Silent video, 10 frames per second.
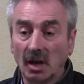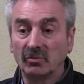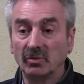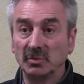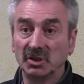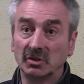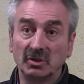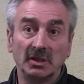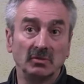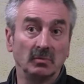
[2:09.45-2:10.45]
out from the
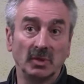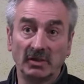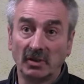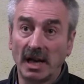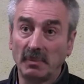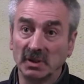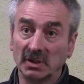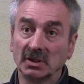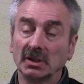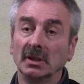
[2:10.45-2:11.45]
street, from whatever
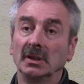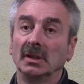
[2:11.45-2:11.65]
happens.